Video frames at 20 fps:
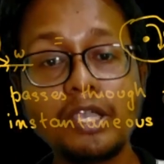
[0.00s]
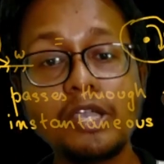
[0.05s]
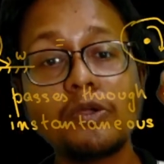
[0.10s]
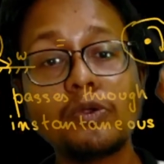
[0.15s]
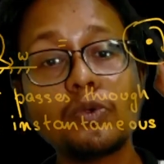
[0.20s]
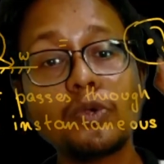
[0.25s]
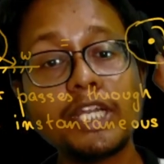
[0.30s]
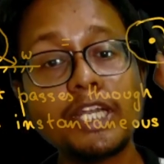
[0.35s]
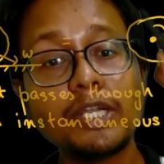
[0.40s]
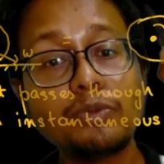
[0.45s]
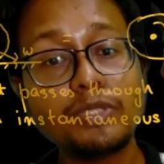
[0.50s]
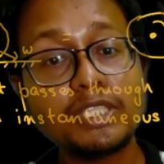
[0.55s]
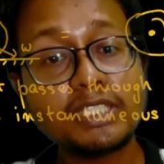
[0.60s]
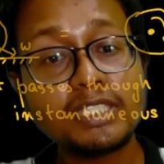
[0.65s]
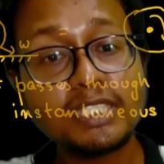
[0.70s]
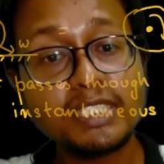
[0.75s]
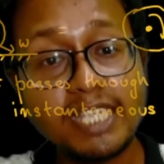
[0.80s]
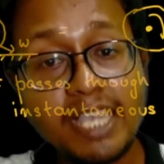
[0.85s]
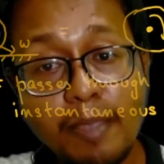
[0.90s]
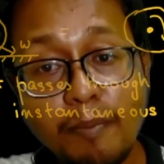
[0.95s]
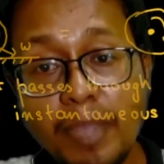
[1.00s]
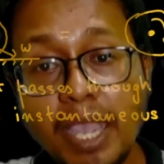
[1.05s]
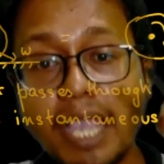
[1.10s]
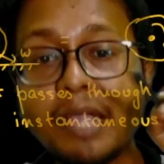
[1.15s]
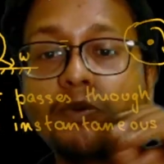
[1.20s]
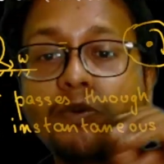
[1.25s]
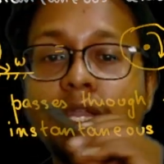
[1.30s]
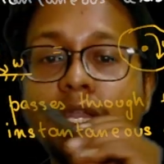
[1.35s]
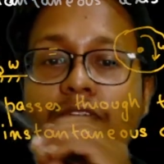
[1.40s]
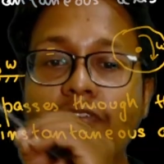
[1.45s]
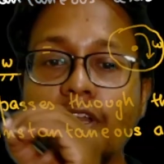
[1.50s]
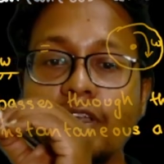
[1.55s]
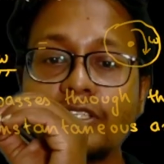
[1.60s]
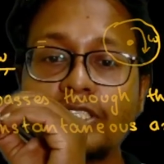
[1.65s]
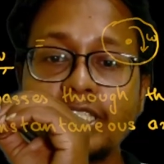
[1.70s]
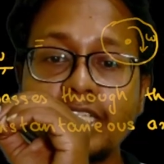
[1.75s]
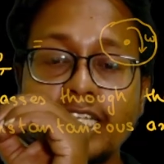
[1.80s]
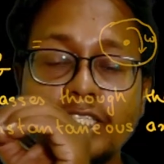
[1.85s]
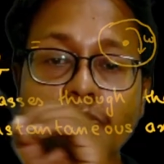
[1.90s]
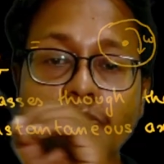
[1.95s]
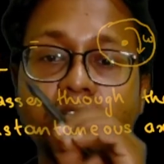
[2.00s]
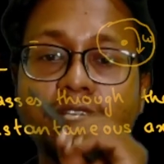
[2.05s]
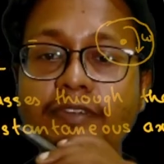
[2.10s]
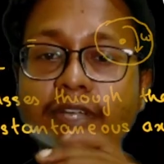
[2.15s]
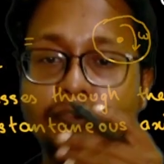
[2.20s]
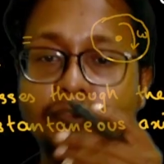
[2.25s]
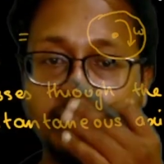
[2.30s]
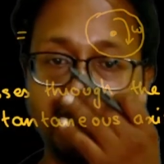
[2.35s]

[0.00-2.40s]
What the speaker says: rotate with same angular velocity as 25